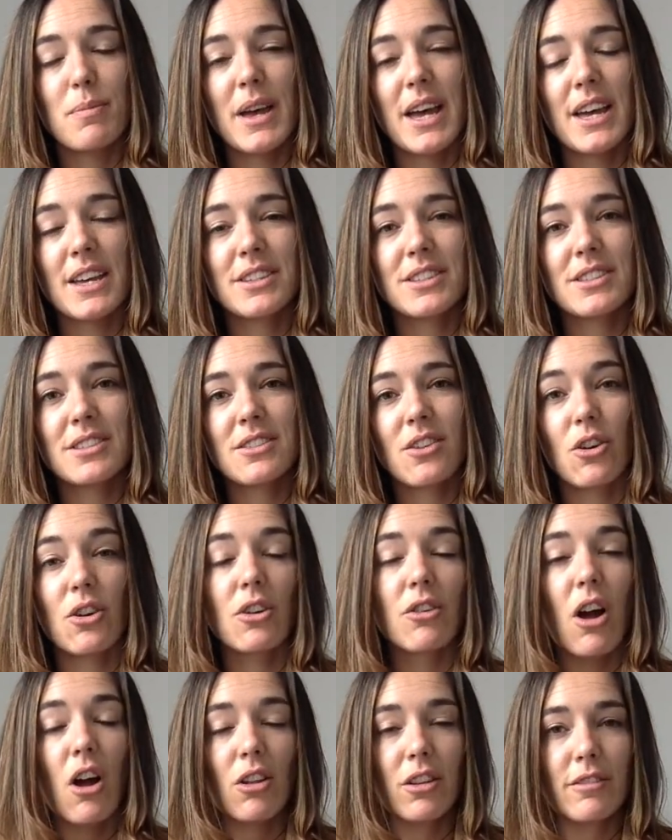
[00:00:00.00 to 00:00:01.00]
best
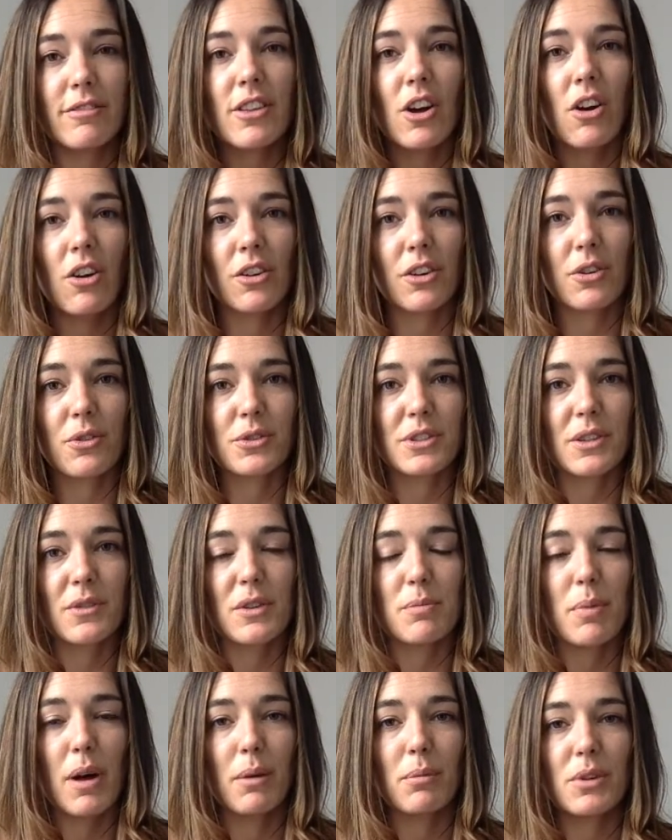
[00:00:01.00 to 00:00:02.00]
or all of the articles that
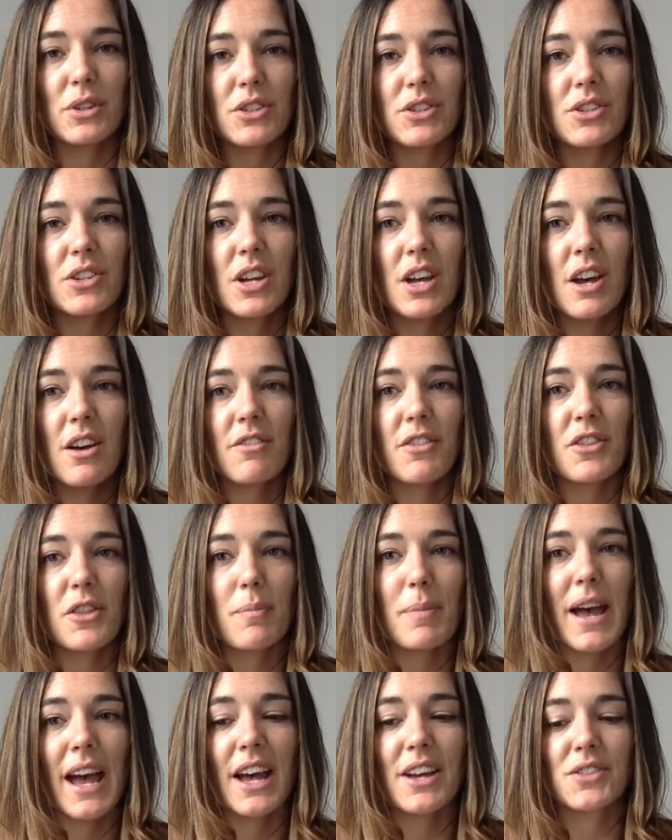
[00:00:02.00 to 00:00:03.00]
we have published for the
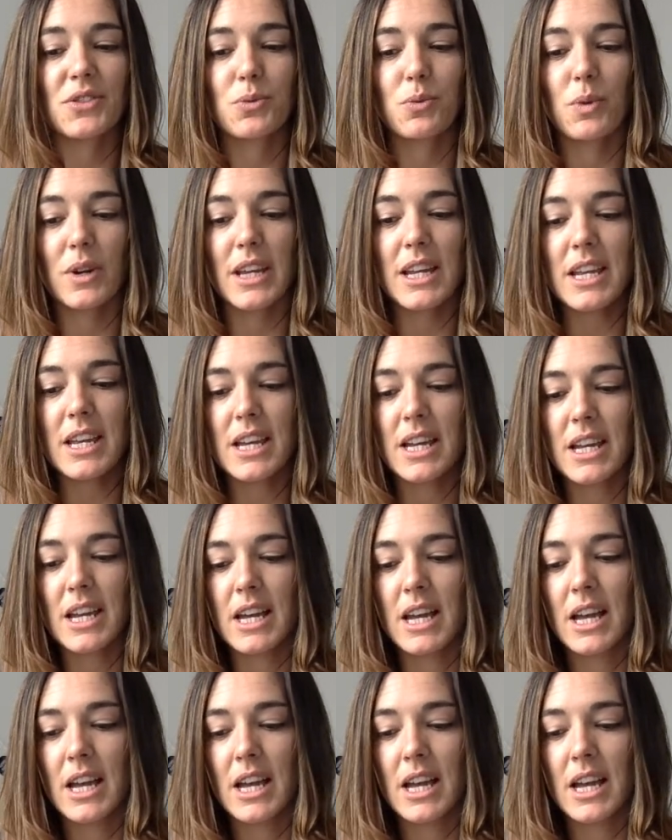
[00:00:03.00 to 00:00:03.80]
past week.